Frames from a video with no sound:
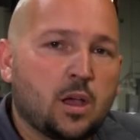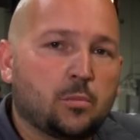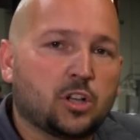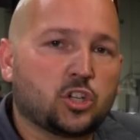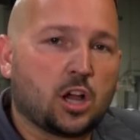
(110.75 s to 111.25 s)

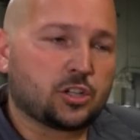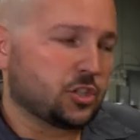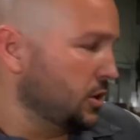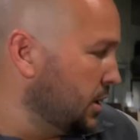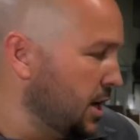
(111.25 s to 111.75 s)
But Josh
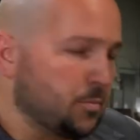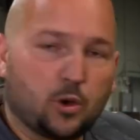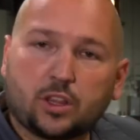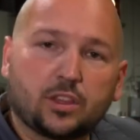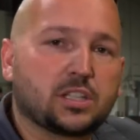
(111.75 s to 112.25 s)
is going to keep
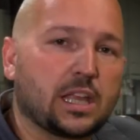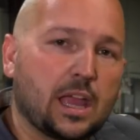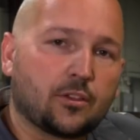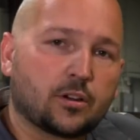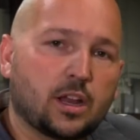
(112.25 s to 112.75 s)
putting this together,